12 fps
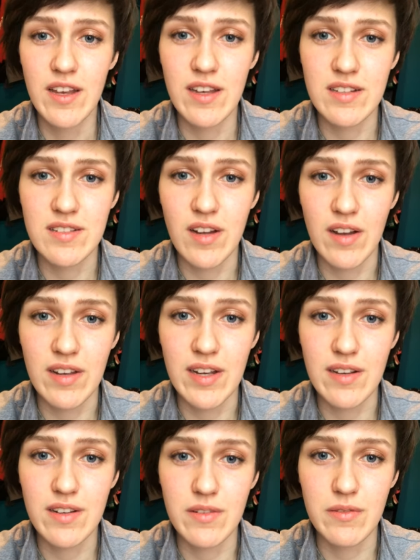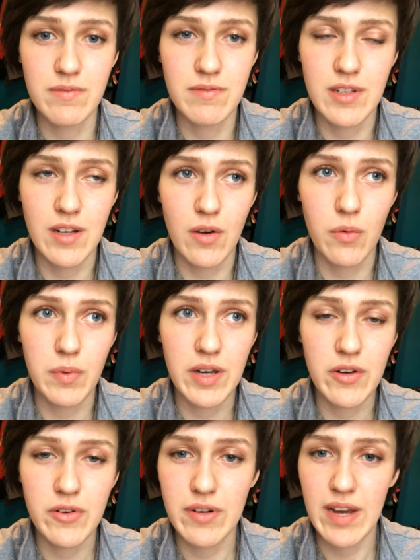It's not like you know, we
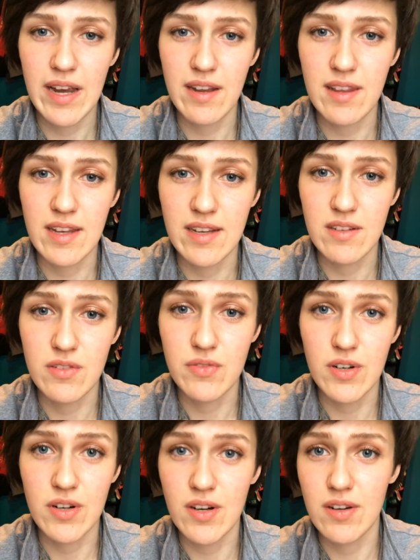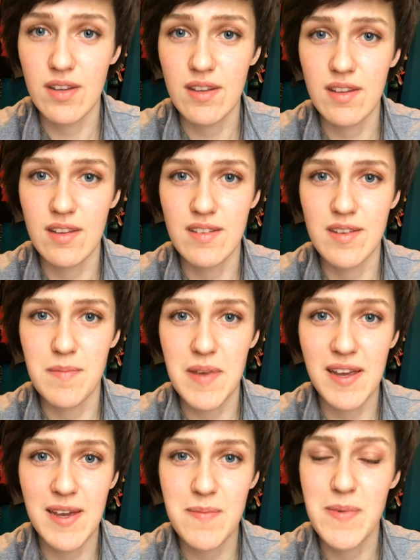create things for Earth to
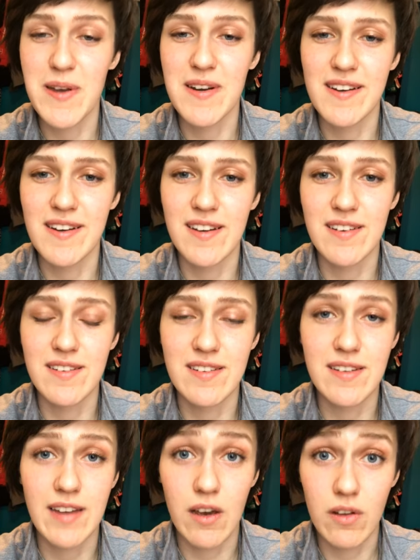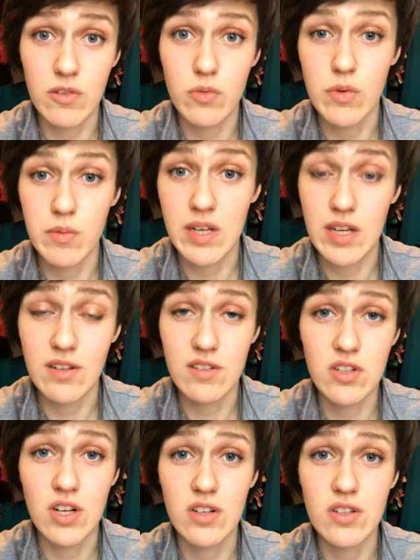make it better, and now that's what we need to
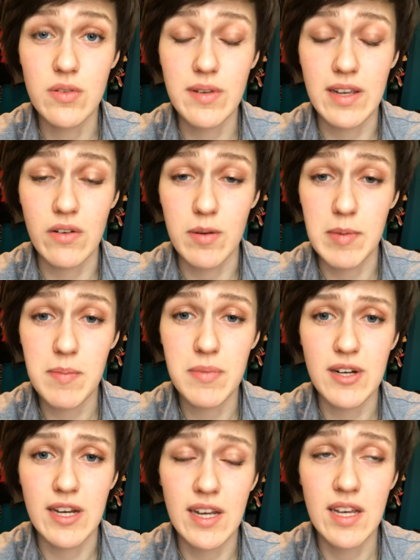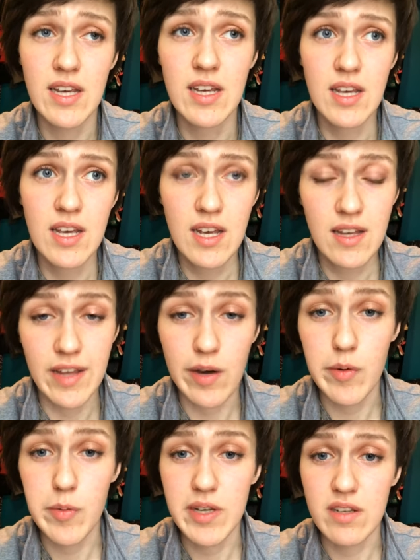start doing and remembering. That
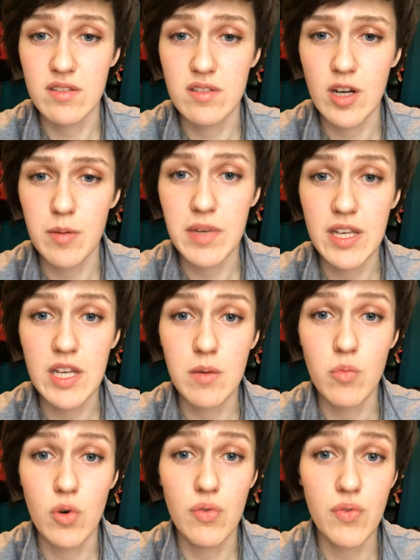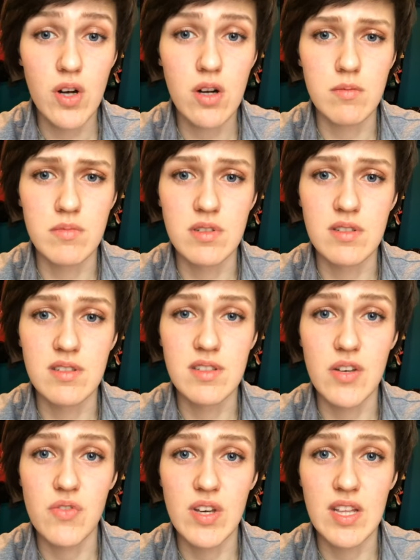way we can start making more farms and
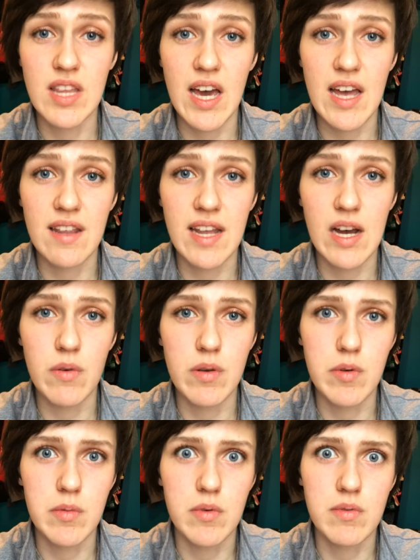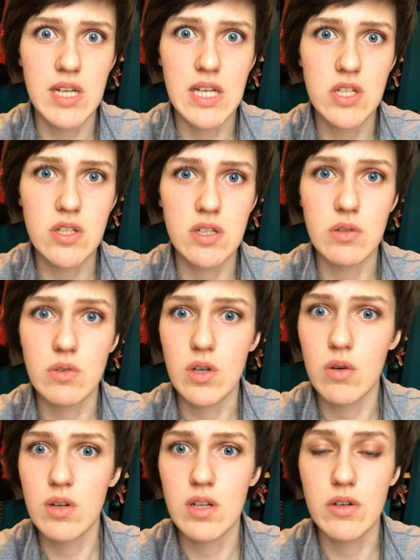stuff like that, and that way we won't need to
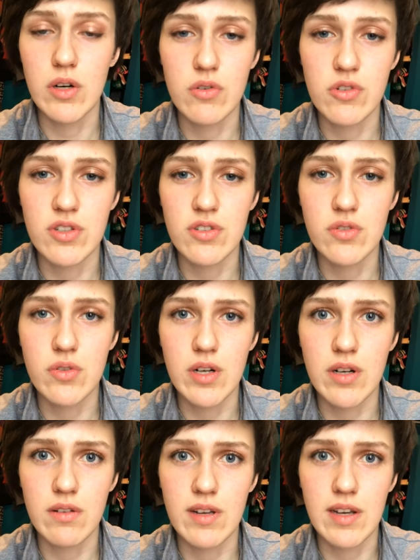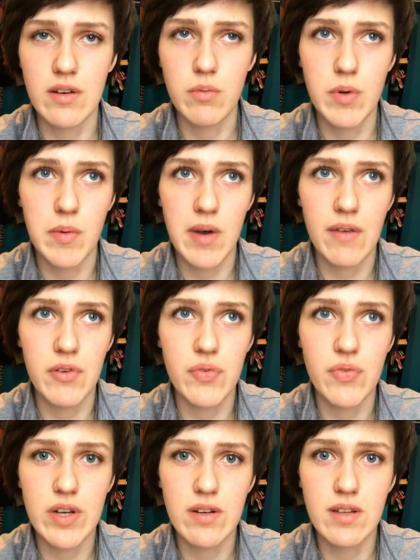go to the grocery store and we won't have to
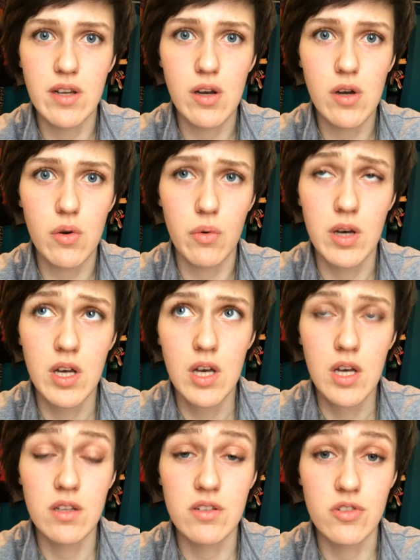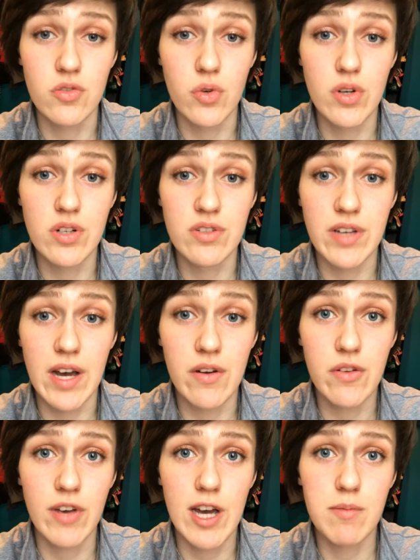fear that, oh, the store is out
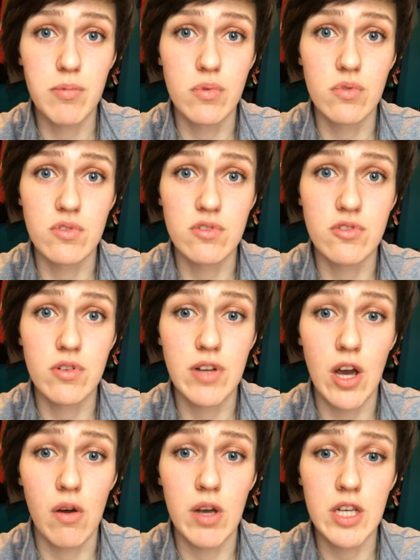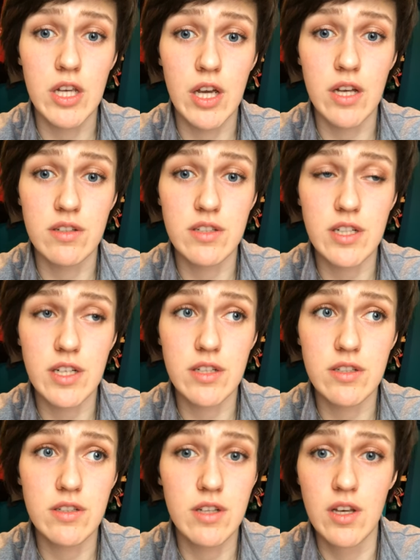of apples, so now I can't
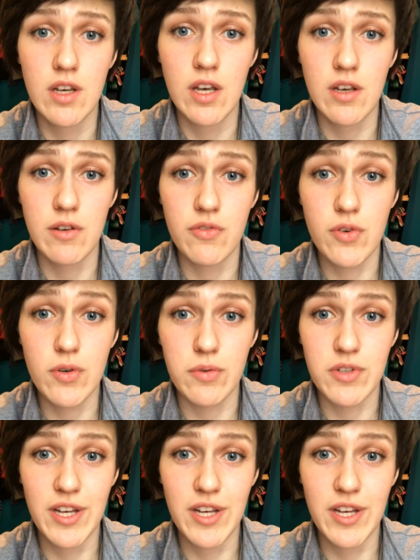eat fruit,